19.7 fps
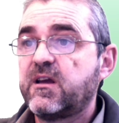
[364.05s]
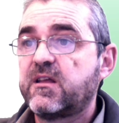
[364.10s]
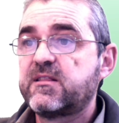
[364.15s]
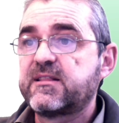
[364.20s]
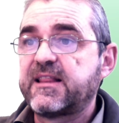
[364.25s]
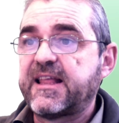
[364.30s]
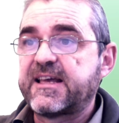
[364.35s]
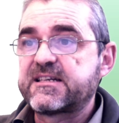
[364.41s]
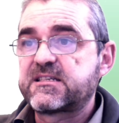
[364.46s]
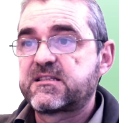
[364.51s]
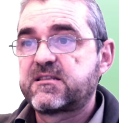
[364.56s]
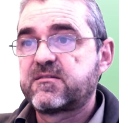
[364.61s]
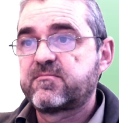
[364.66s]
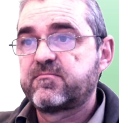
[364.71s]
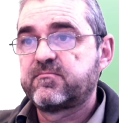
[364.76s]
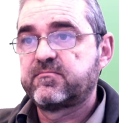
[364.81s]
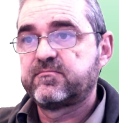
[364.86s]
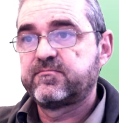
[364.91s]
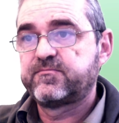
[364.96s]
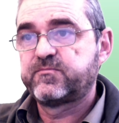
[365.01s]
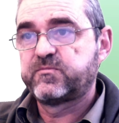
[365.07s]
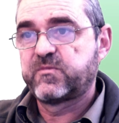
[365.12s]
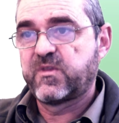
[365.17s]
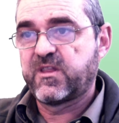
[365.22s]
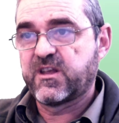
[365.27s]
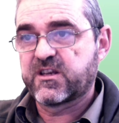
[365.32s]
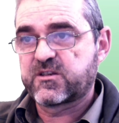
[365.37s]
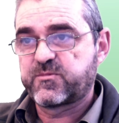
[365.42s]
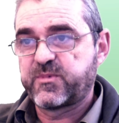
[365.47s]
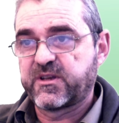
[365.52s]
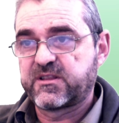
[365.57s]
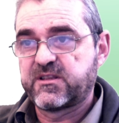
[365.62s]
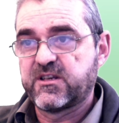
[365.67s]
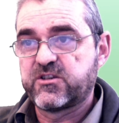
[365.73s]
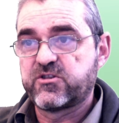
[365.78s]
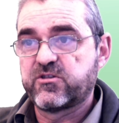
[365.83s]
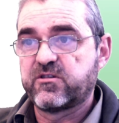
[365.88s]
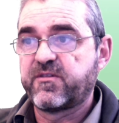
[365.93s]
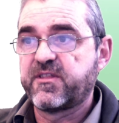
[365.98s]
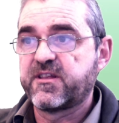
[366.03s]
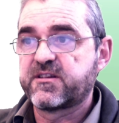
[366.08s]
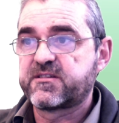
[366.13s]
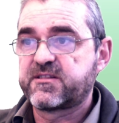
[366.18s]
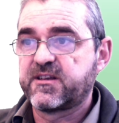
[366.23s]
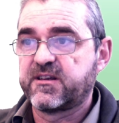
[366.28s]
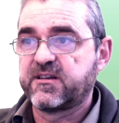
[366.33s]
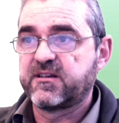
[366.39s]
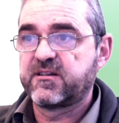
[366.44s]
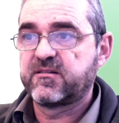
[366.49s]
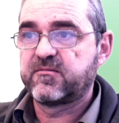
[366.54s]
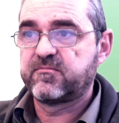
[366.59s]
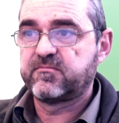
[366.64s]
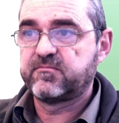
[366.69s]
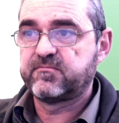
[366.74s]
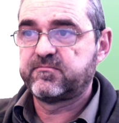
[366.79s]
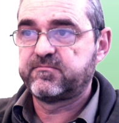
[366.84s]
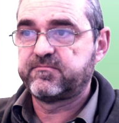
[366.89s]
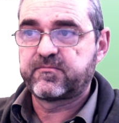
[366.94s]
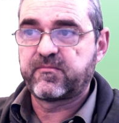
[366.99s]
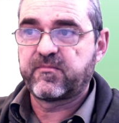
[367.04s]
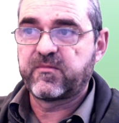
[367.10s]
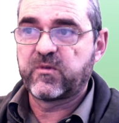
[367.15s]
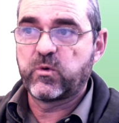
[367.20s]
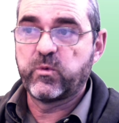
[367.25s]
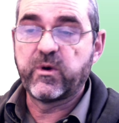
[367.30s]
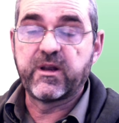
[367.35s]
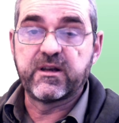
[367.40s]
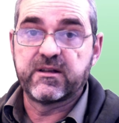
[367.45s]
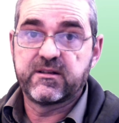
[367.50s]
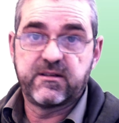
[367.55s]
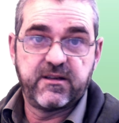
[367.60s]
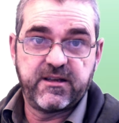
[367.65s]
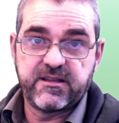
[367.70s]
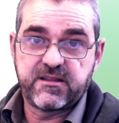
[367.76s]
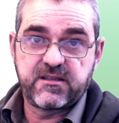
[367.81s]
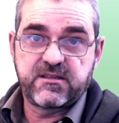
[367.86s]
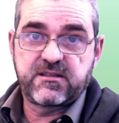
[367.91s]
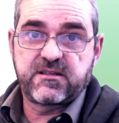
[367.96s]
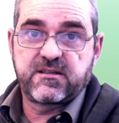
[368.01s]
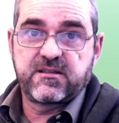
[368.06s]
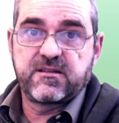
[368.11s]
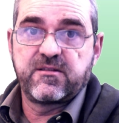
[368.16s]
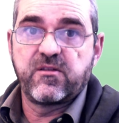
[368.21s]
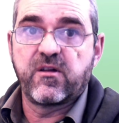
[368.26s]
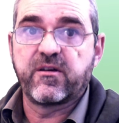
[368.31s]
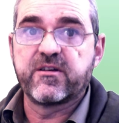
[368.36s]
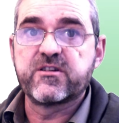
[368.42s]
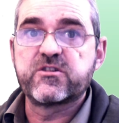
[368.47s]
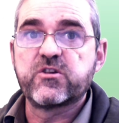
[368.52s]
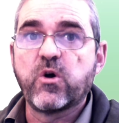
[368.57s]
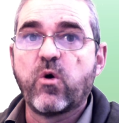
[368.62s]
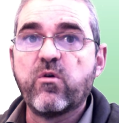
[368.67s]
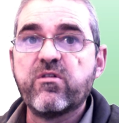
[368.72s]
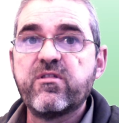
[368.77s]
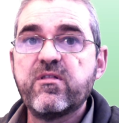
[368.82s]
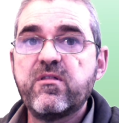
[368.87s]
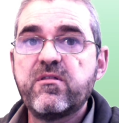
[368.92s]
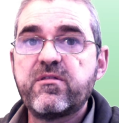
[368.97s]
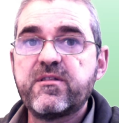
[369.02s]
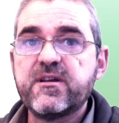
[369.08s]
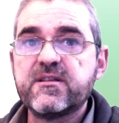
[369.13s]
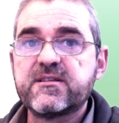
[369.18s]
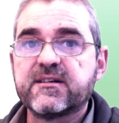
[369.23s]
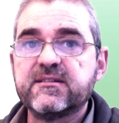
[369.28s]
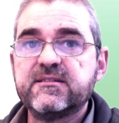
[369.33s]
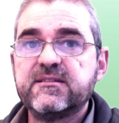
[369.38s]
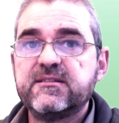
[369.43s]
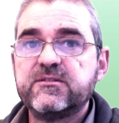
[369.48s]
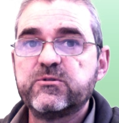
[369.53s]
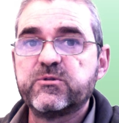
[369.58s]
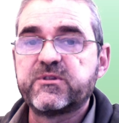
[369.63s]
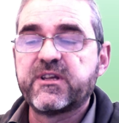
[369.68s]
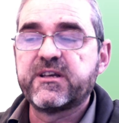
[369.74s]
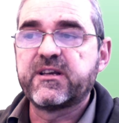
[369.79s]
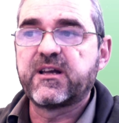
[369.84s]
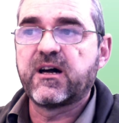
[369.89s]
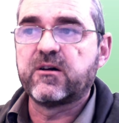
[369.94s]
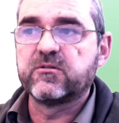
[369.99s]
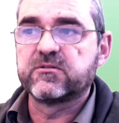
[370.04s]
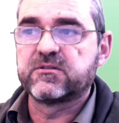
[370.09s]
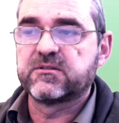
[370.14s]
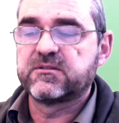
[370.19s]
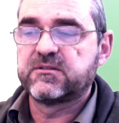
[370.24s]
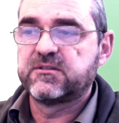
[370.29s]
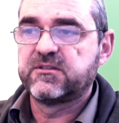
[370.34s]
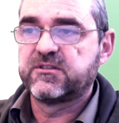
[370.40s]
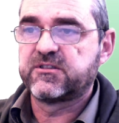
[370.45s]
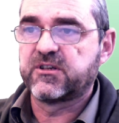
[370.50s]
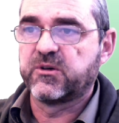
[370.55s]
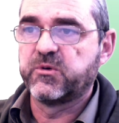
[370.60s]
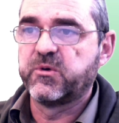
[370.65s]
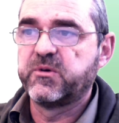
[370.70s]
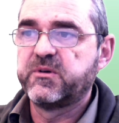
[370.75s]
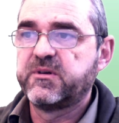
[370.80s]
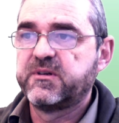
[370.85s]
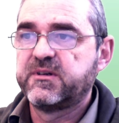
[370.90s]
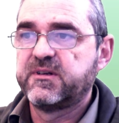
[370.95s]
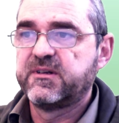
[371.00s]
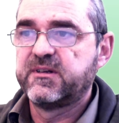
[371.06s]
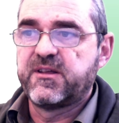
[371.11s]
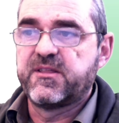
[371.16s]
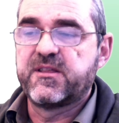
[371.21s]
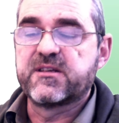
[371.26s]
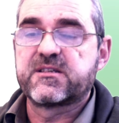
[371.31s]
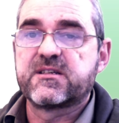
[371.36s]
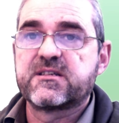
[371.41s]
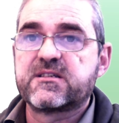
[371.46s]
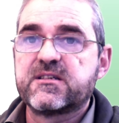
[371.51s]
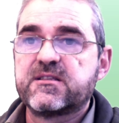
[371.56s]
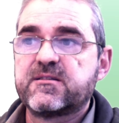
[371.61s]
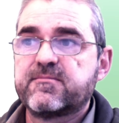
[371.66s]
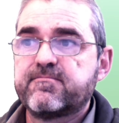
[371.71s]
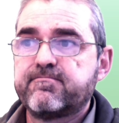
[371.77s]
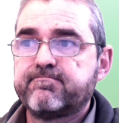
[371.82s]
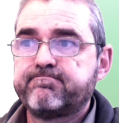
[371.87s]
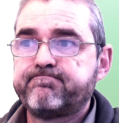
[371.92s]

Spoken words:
And last, the expectation of this thing. Well, there is no theta to take out, so this is it.